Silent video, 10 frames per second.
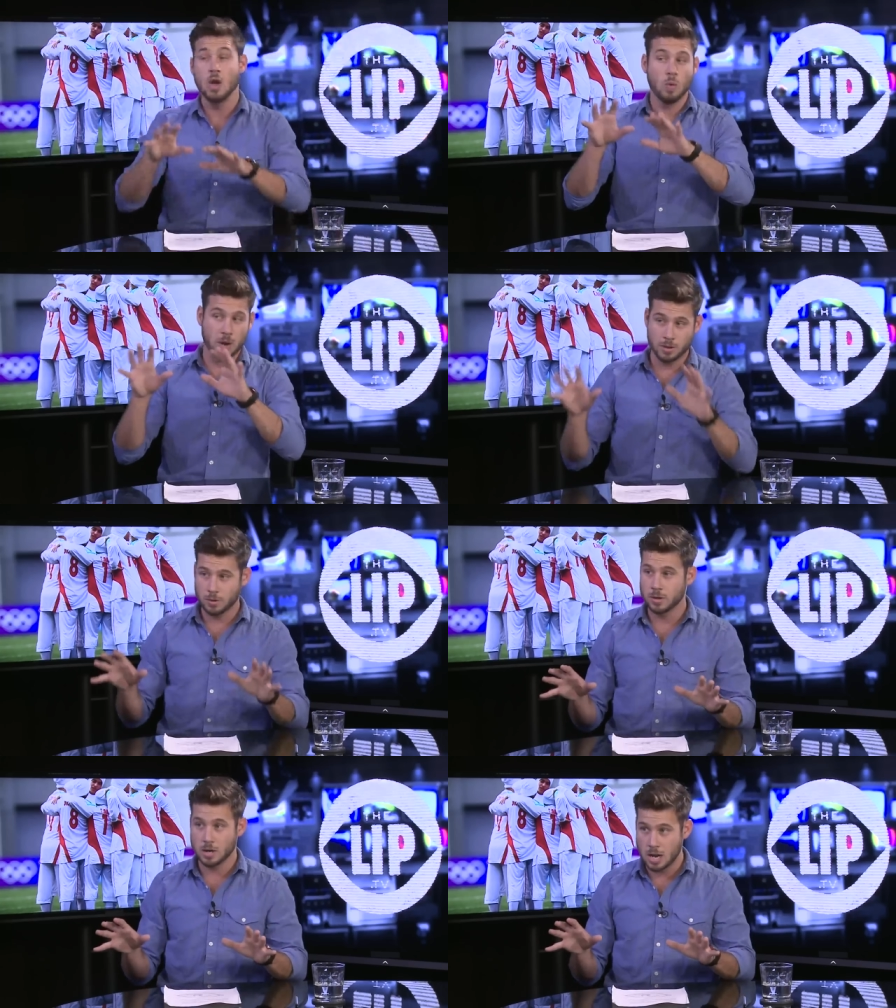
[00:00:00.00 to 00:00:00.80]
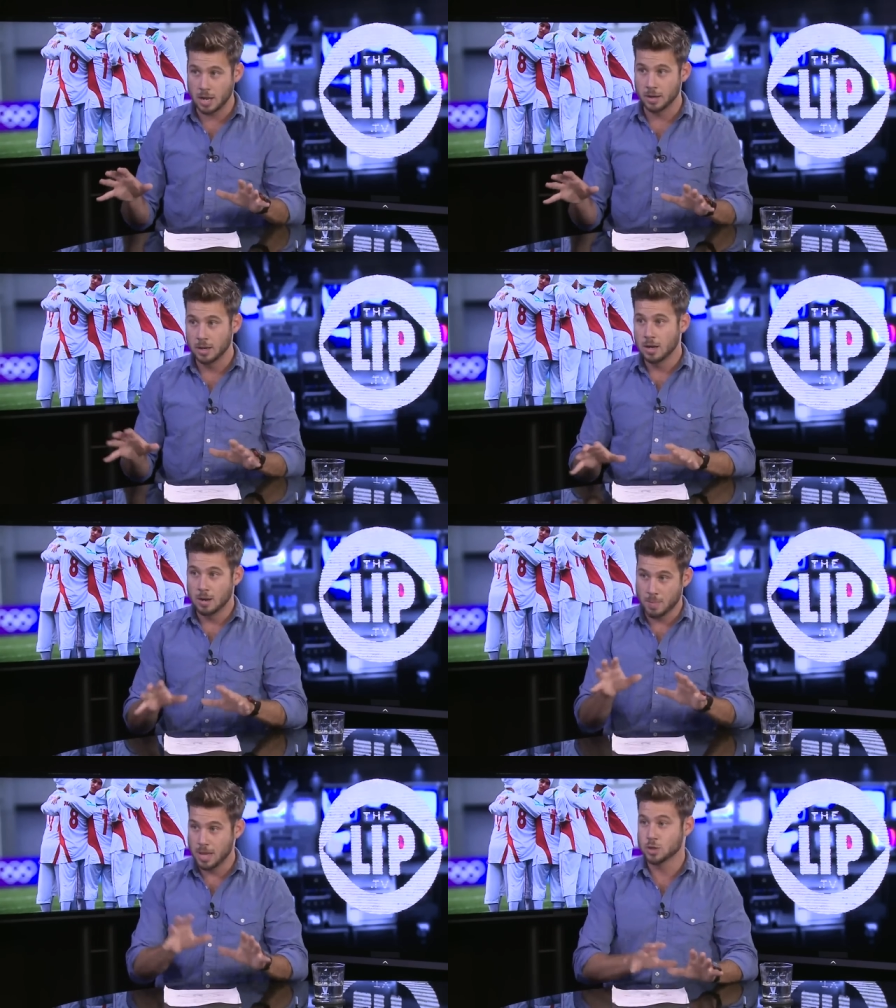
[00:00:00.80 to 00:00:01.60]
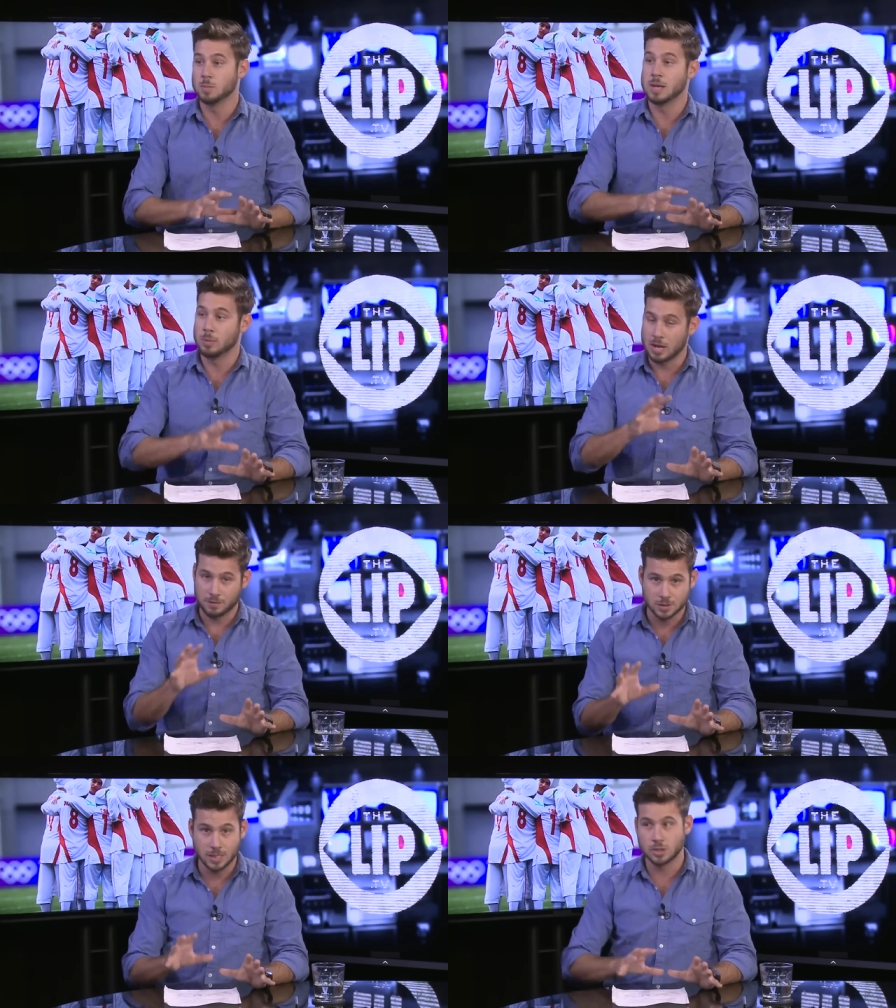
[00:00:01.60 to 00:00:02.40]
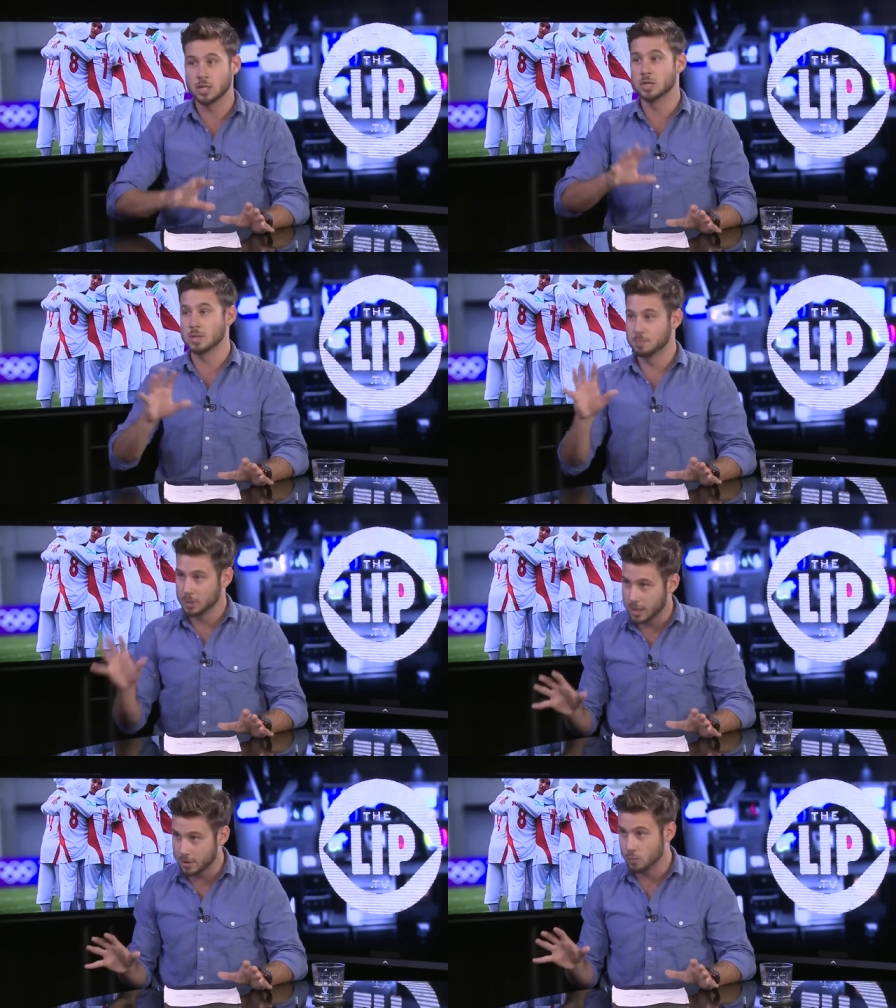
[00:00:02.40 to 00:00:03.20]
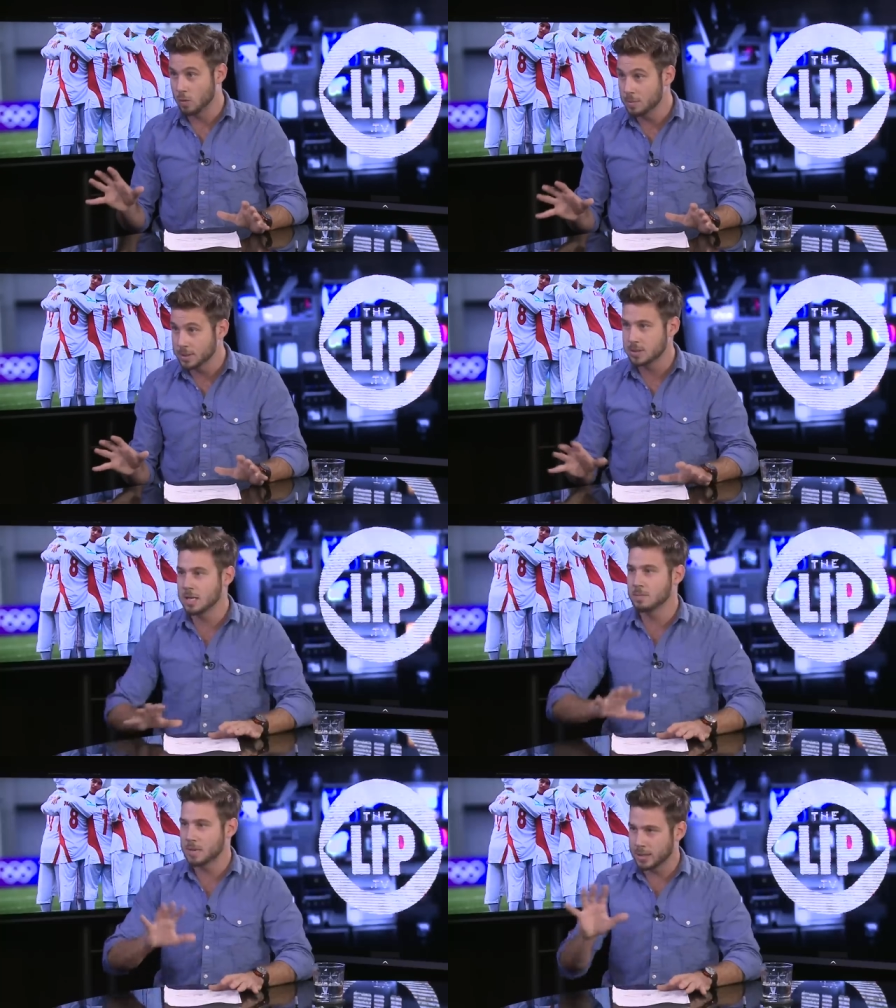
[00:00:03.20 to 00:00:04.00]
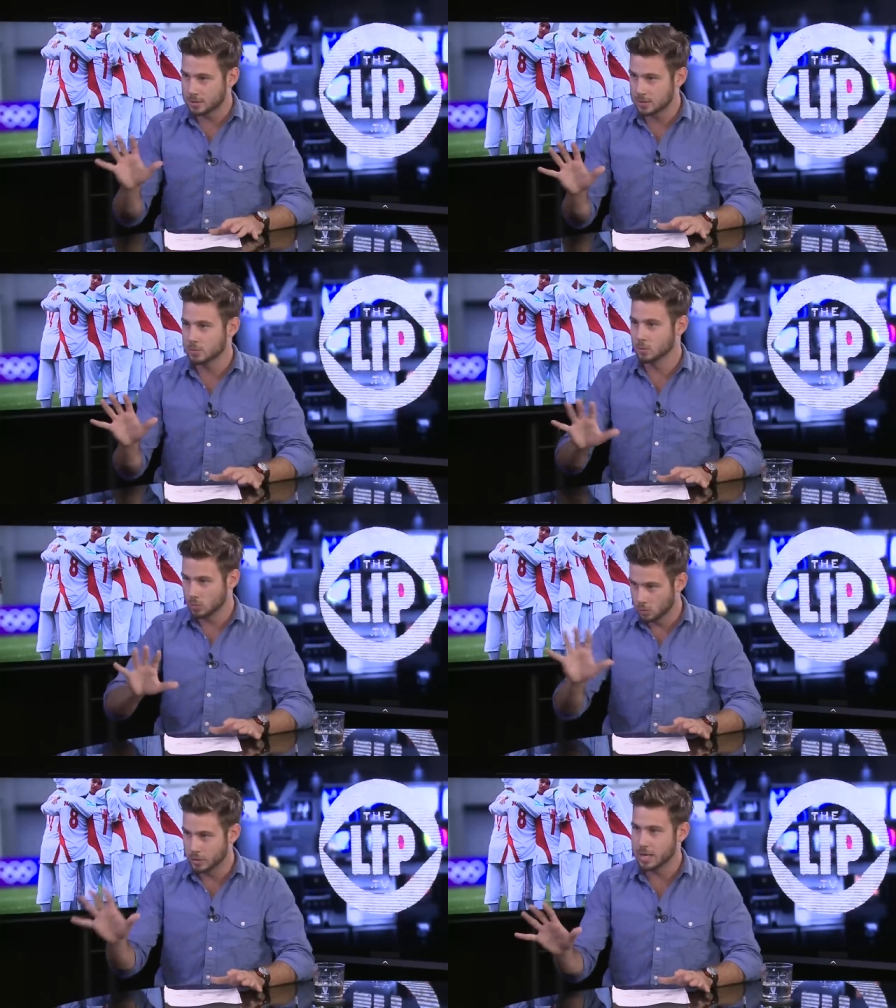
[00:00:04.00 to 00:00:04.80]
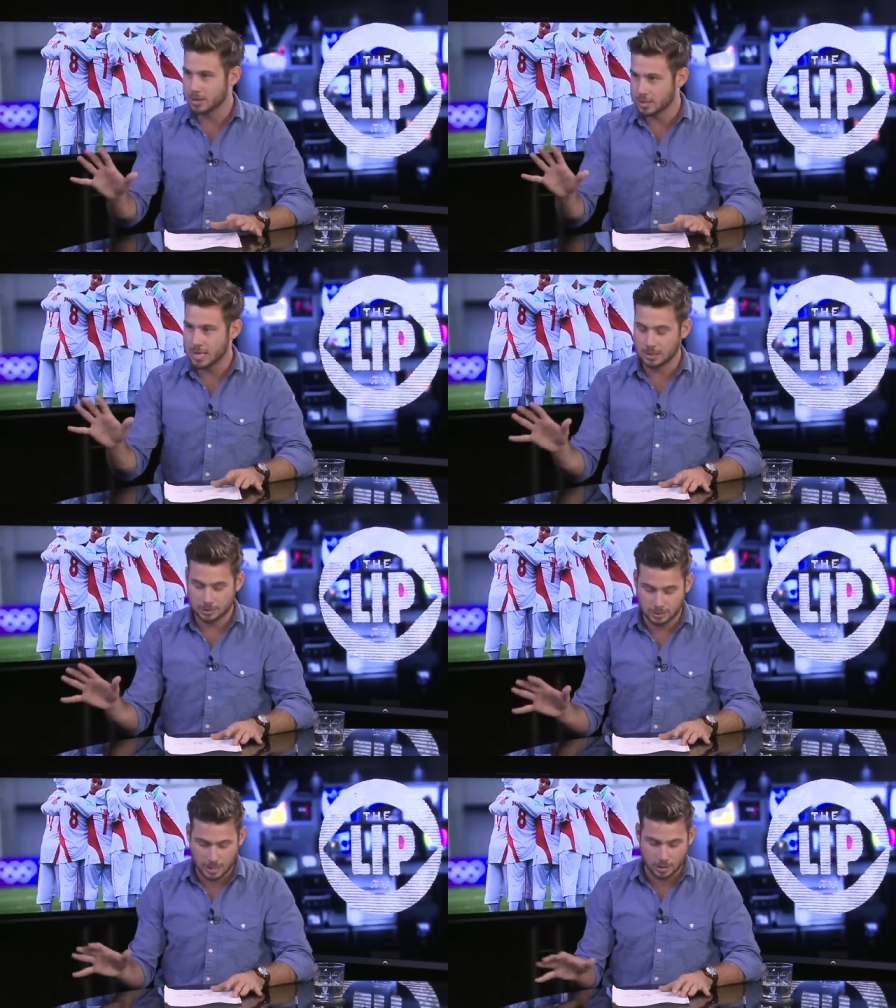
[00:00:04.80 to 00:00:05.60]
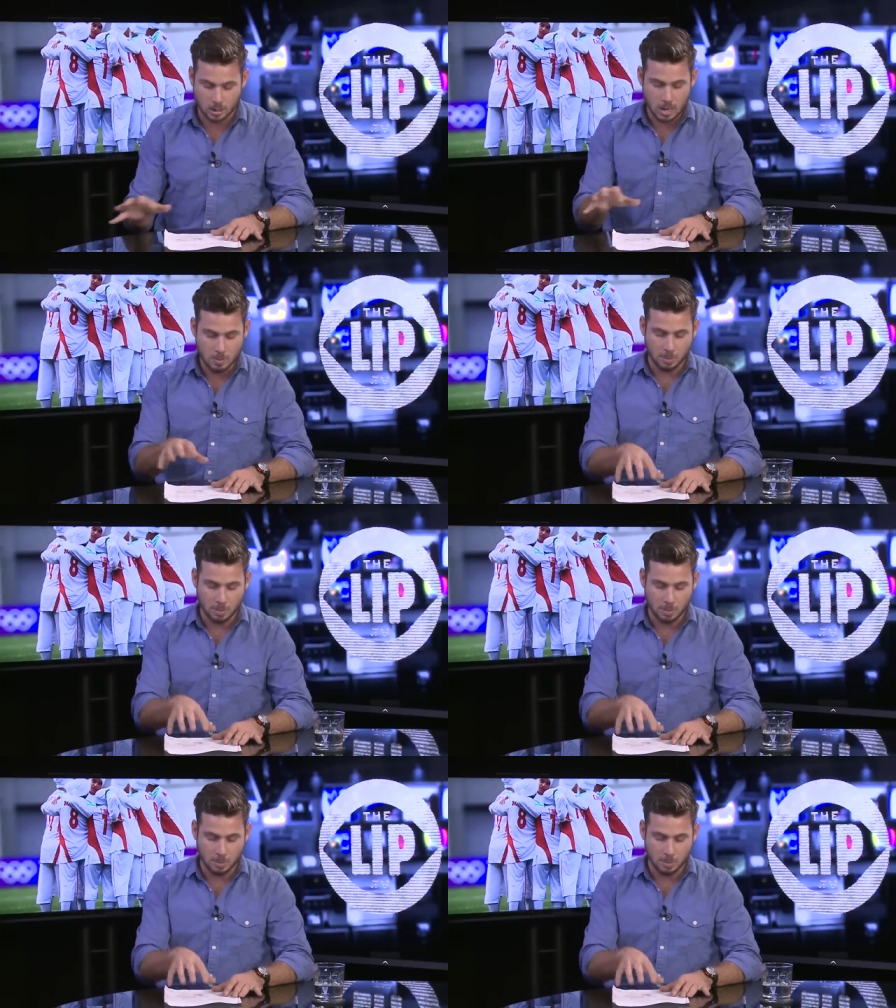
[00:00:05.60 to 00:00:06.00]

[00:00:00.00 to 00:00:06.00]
whether or not a man should be able to have a sex change and play on a women's team, that's we'll get into that a little later.